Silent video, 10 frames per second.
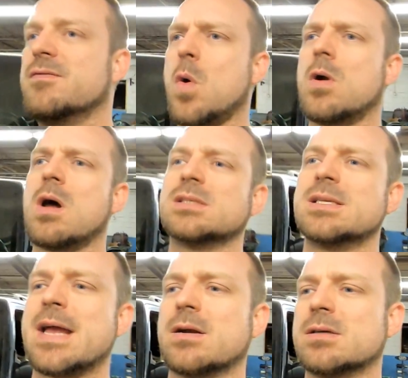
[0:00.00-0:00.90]
4
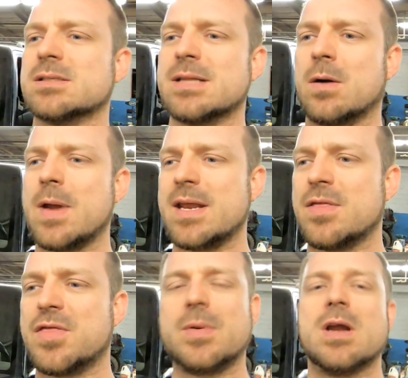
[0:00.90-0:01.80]
alternators and they're
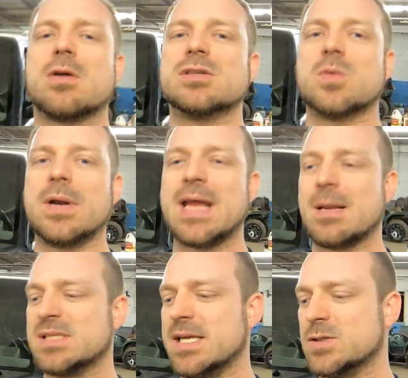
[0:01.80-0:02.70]
rated 320
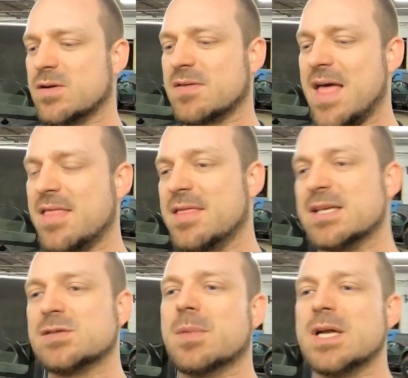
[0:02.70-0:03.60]
amps each, so I've got
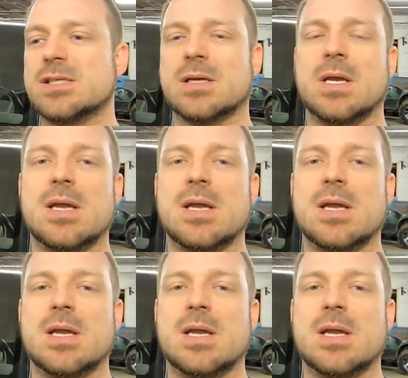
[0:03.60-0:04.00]
this much